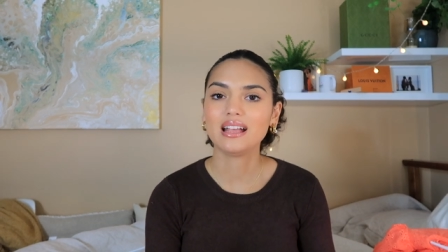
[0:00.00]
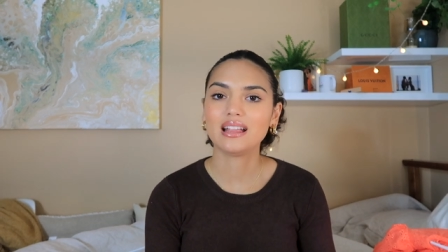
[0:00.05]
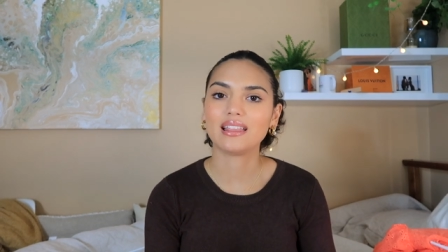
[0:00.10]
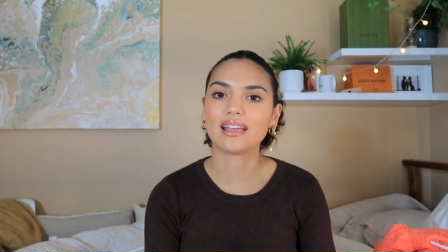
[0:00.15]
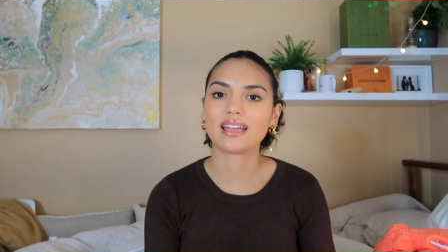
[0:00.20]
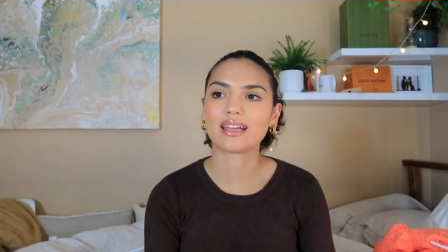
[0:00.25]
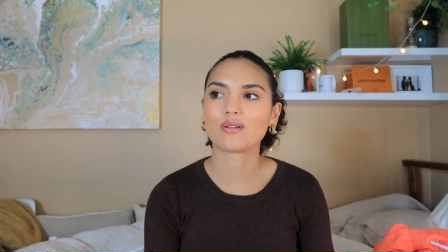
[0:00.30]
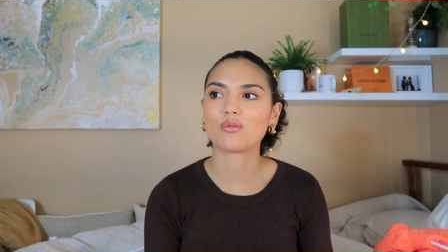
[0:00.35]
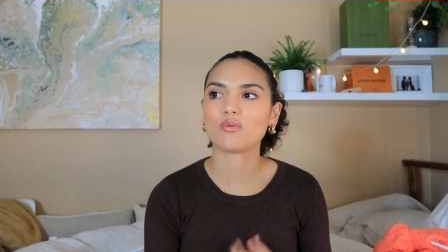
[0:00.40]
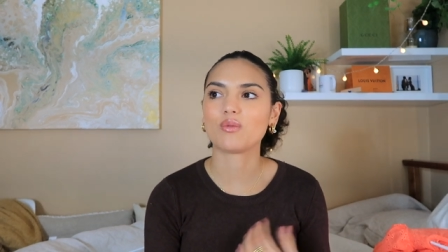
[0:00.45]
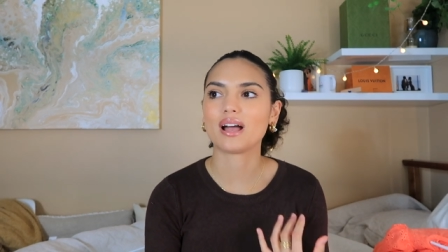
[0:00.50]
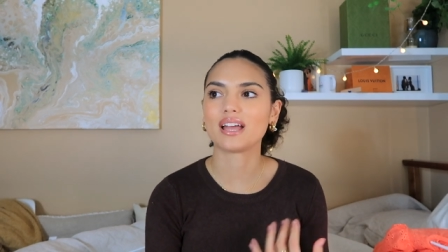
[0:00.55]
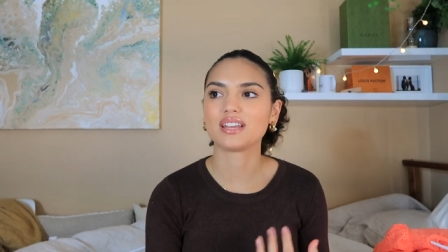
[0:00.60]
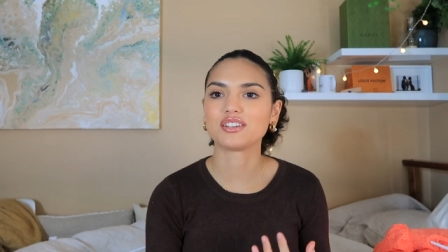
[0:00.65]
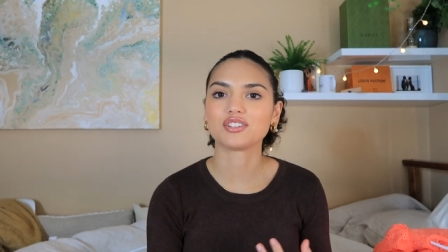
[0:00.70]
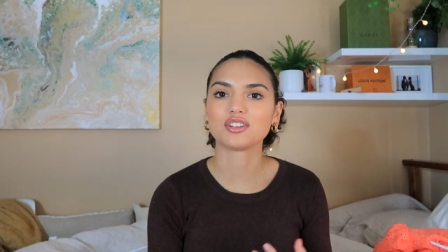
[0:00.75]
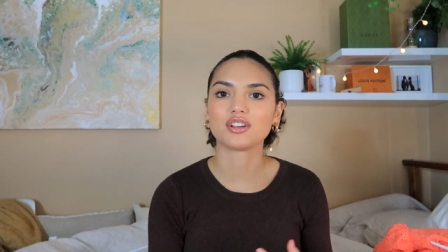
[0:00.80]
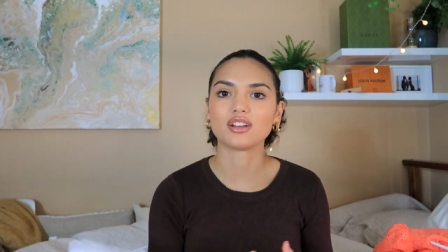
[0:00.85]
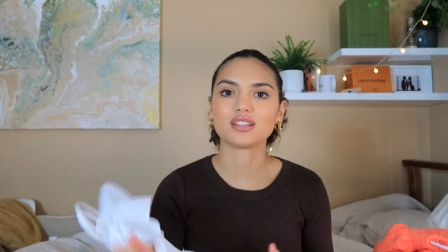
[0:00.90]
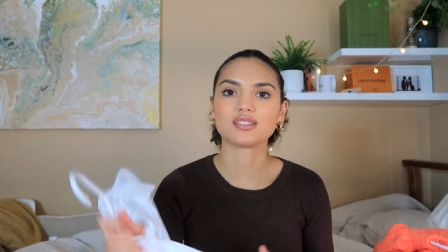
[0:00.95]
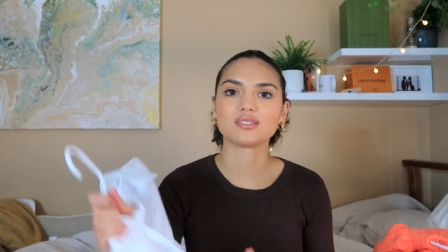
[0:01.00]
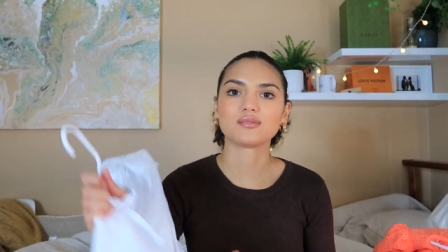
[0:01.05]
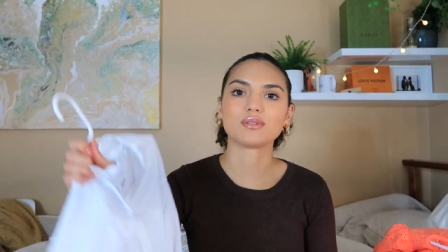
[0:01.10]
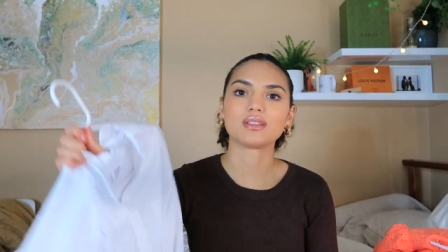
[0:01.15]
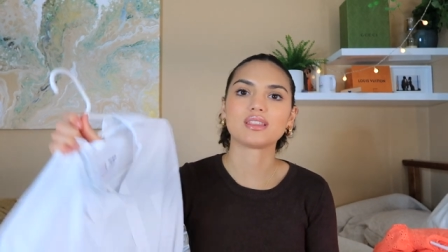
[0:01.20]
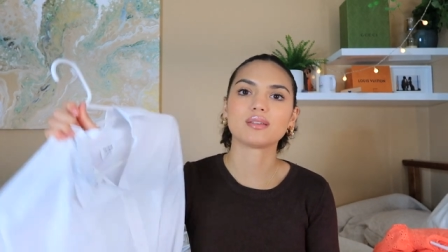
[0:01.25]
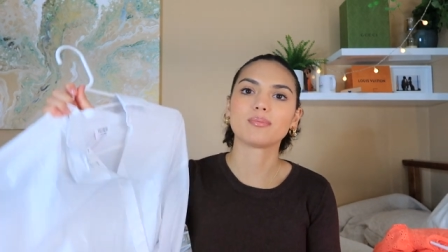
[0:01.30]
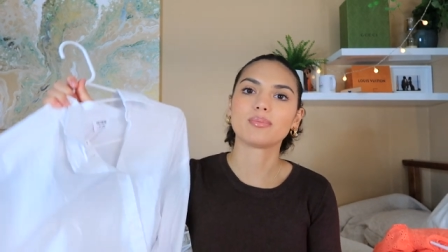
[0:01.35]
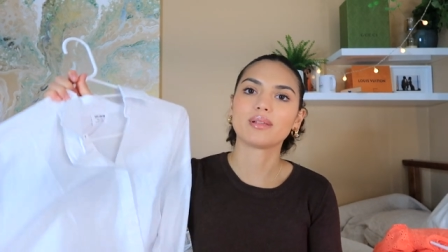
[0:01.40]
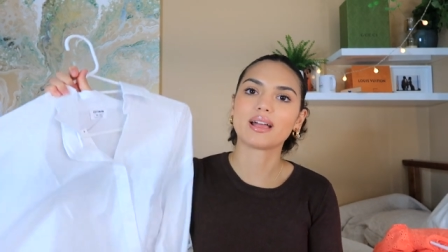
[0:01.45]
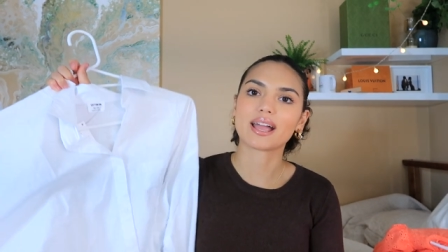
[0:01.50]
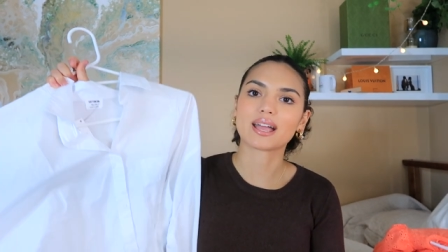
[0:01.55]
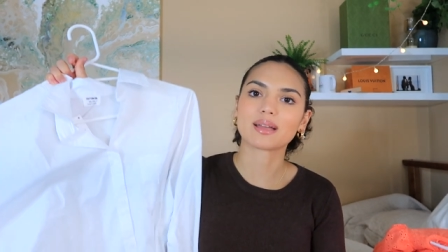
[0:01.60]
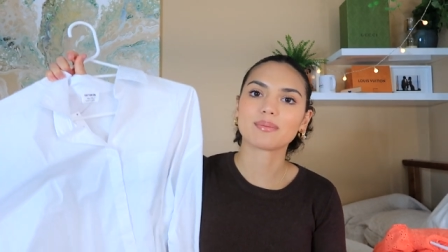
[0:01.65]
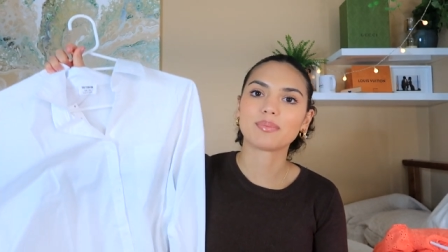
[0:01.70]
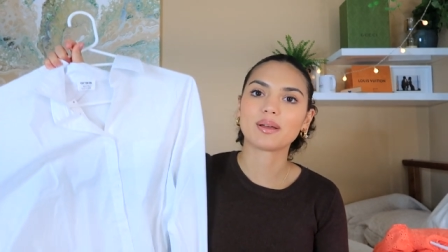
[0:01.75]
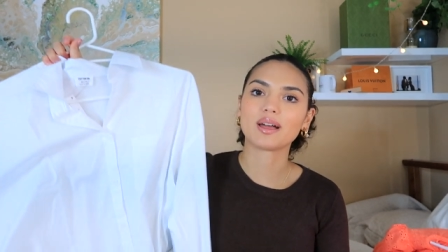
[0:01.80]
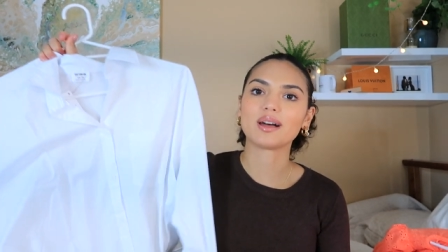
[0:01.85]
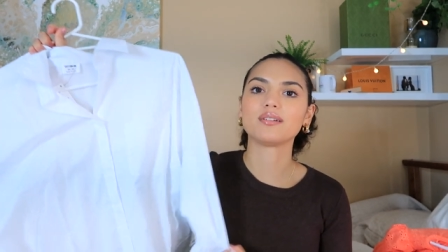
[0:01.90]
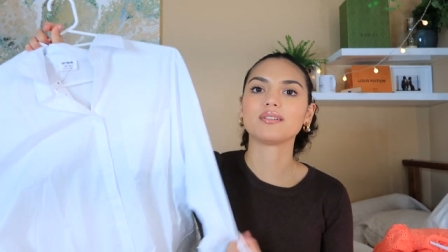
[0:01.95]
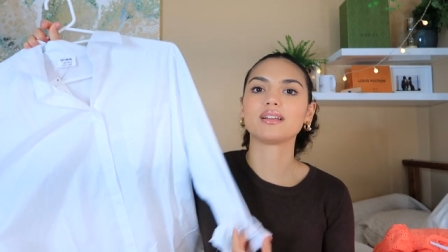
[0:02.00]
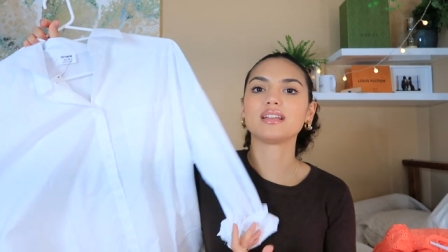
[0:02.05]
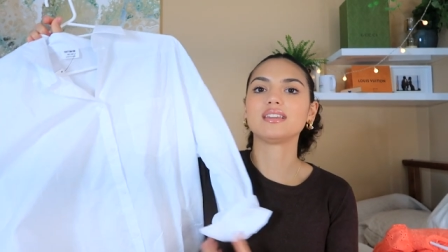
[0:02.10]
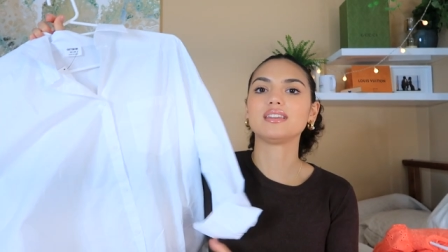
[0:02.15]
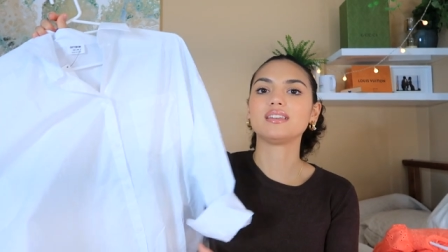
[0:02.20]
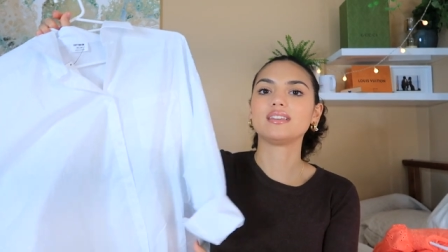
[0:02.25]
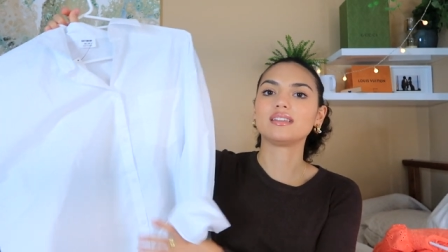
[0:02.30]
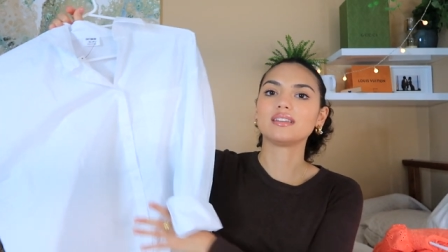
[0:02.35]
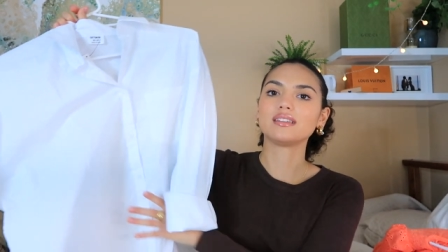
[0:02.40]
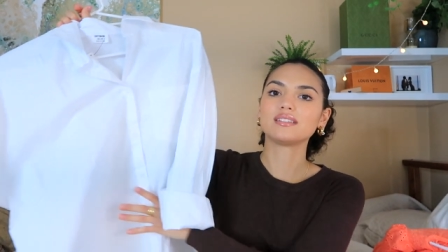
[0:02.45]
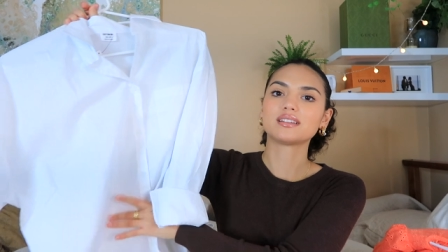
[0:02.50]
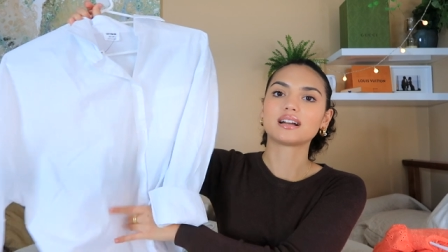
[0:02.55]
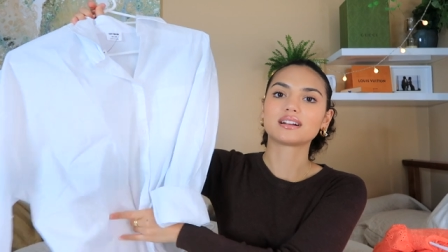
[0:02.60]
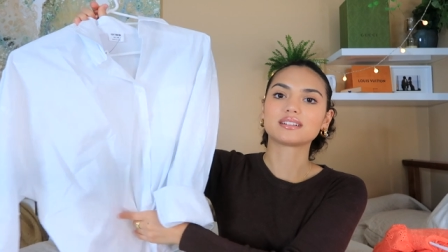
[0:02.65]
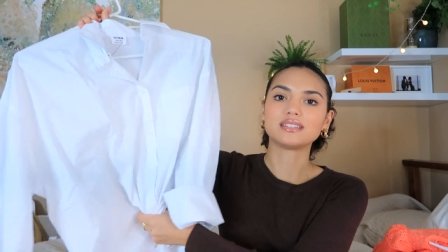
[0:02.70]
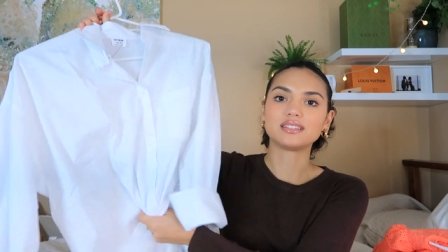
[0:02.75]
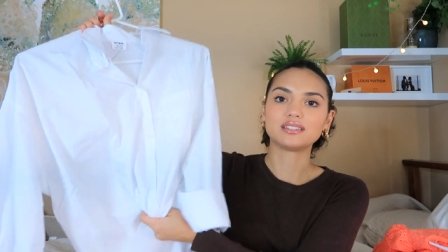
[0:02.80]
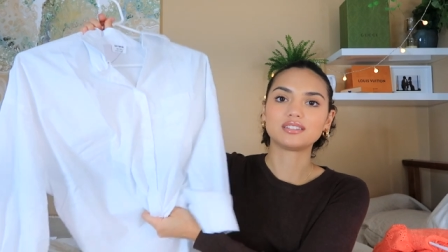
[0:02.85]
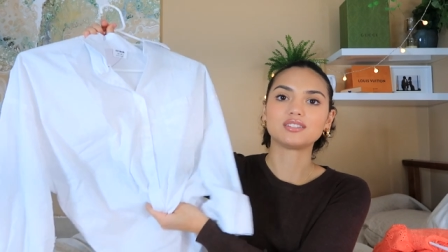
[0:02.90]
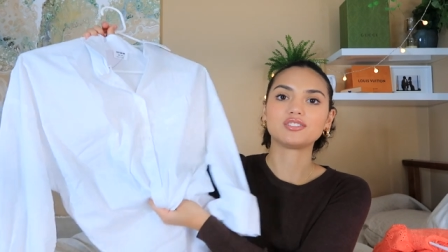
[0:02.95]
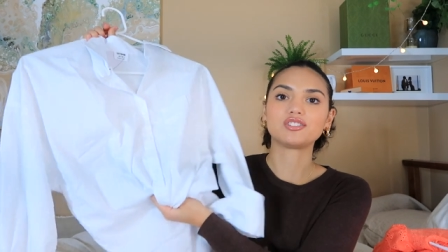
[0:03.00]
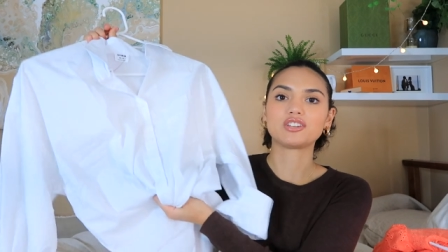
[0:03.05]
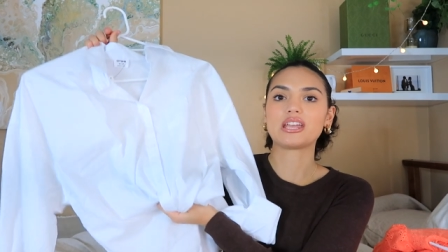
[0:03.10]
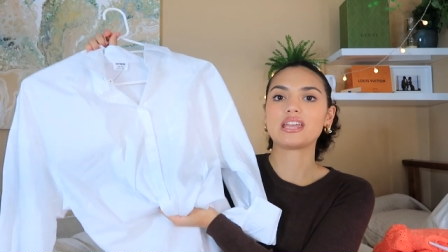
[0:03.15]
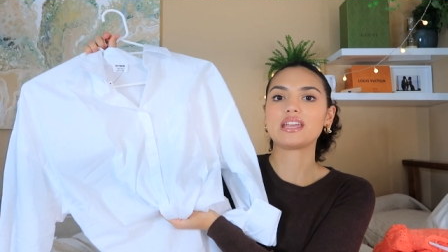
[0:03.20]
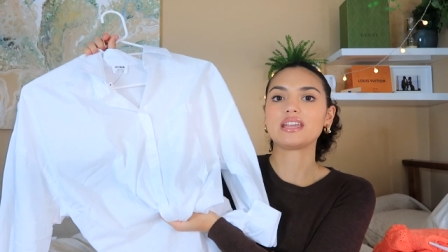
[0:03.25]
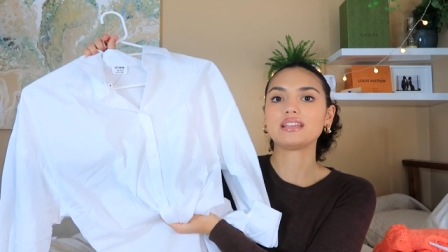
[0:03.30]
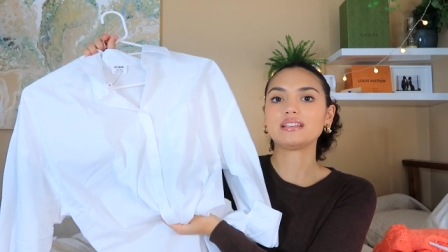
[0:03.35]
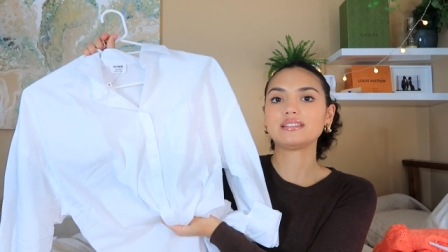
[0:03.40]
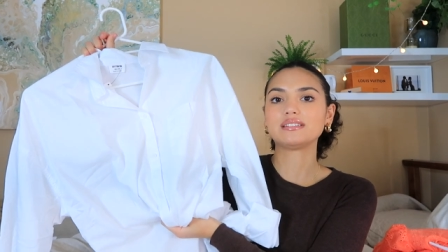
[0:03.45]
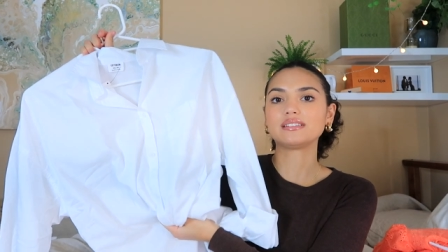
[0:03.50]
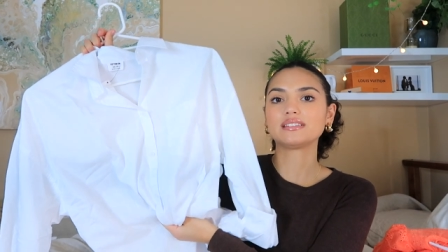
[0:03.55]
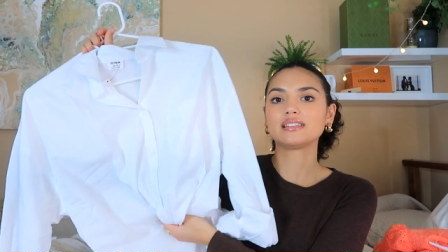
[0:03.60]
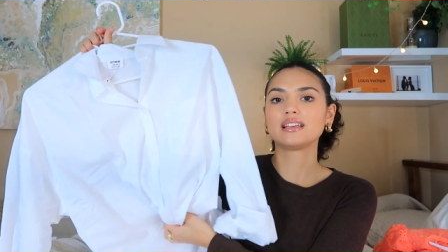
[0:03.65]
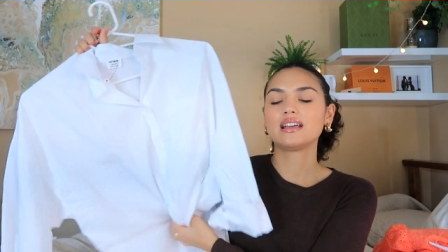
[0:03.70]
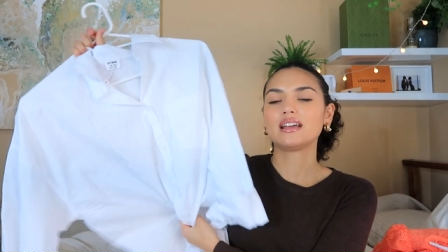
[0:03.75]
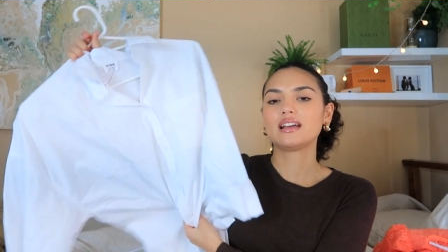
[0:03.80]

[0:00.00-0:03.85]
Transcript: like white shirts with a black belt in, tucked into jeans,